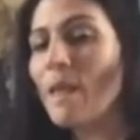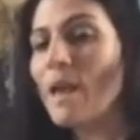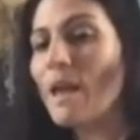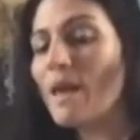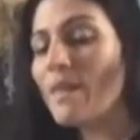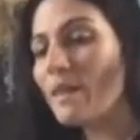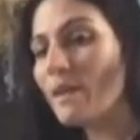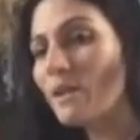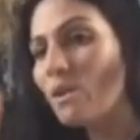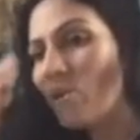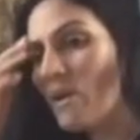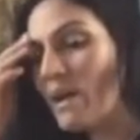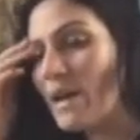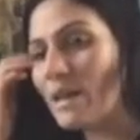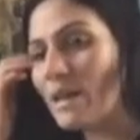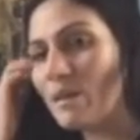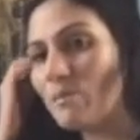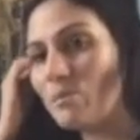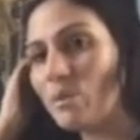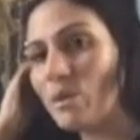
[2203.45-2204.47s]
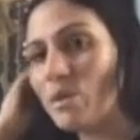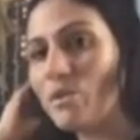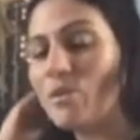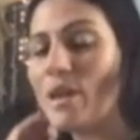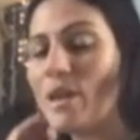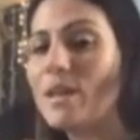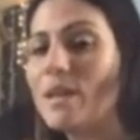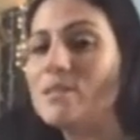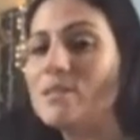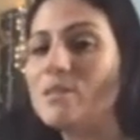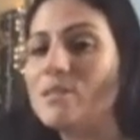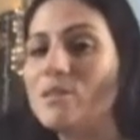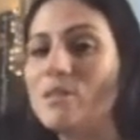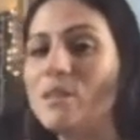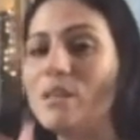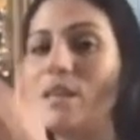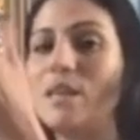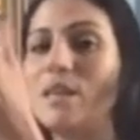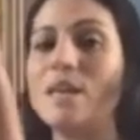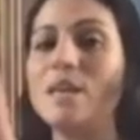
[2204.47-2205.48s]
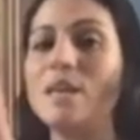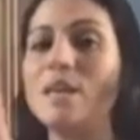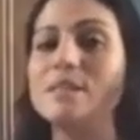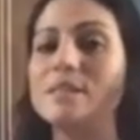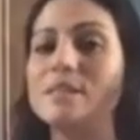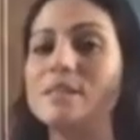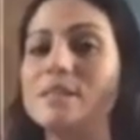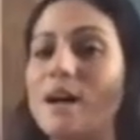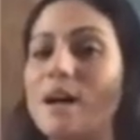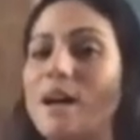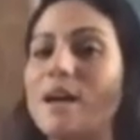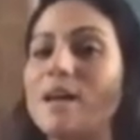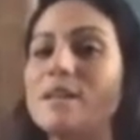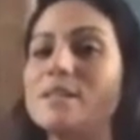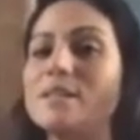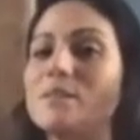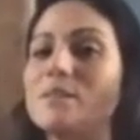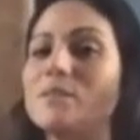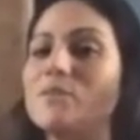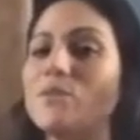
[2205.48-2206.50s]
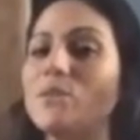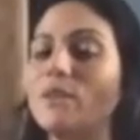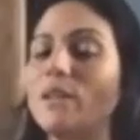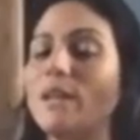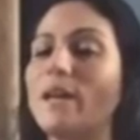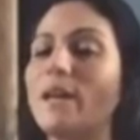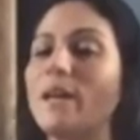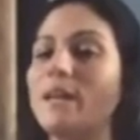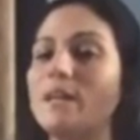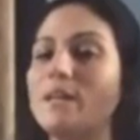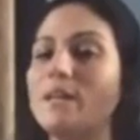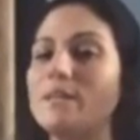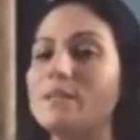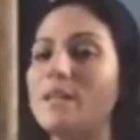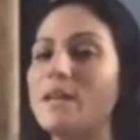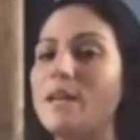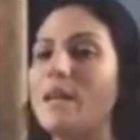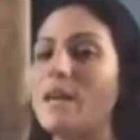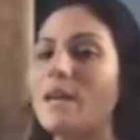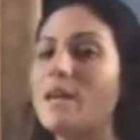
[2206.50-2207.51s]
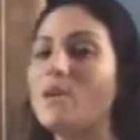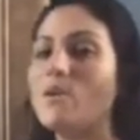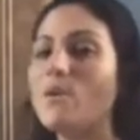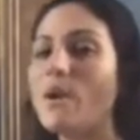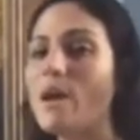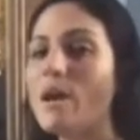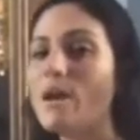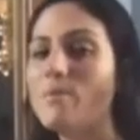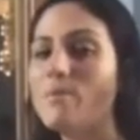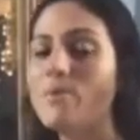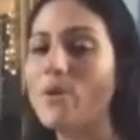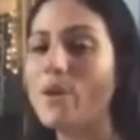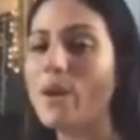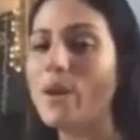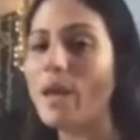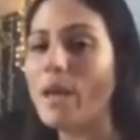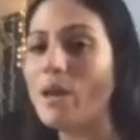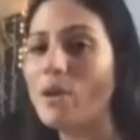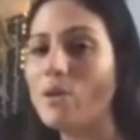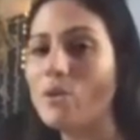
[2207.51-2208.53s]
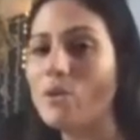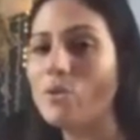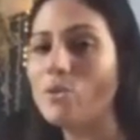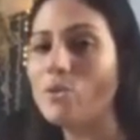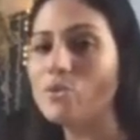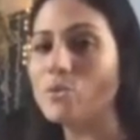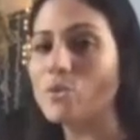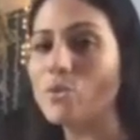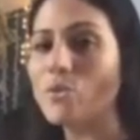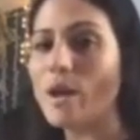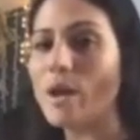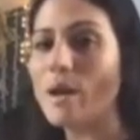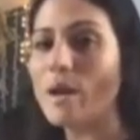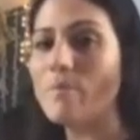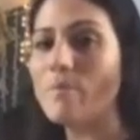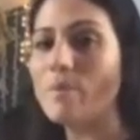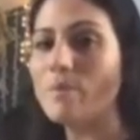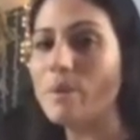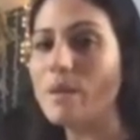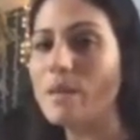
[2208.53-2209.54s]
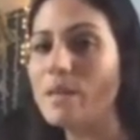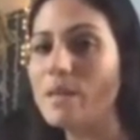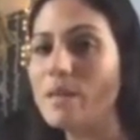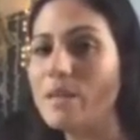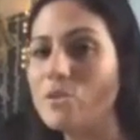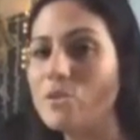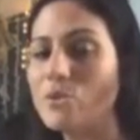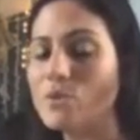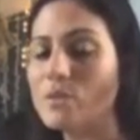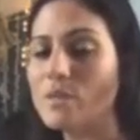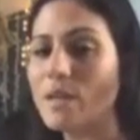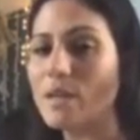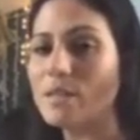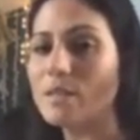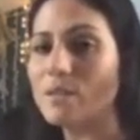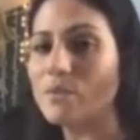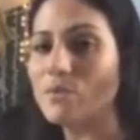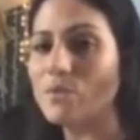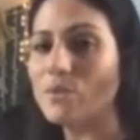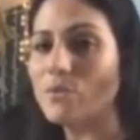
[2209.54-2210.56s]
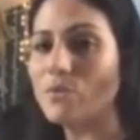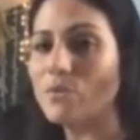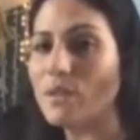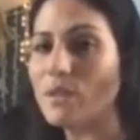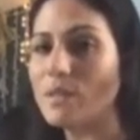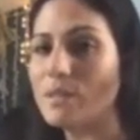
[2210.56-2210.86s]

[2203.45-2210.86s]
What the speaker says: And then go ahead and bring your hands on the insides of your legs and grab your ankles or grab the pinky toe sides of your feet.